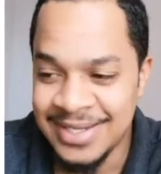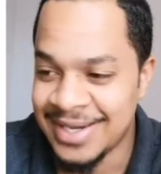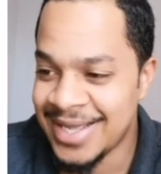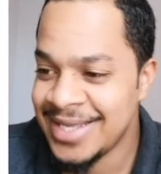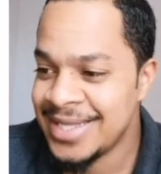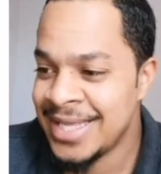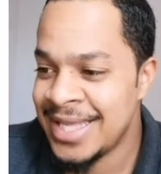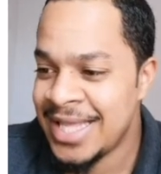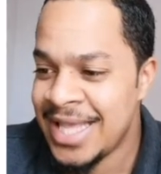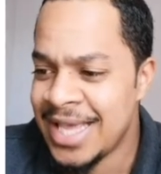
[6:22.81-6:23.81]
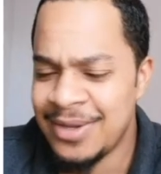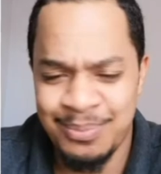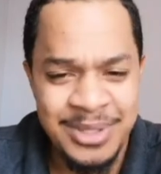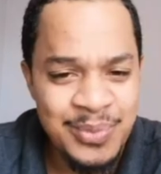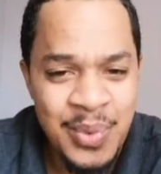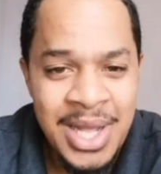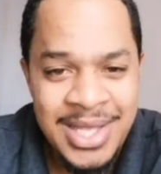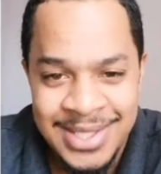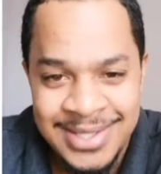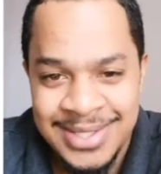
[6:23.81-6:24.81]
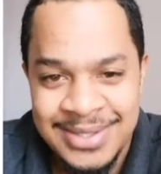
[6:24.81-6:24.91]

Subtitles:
All right. But why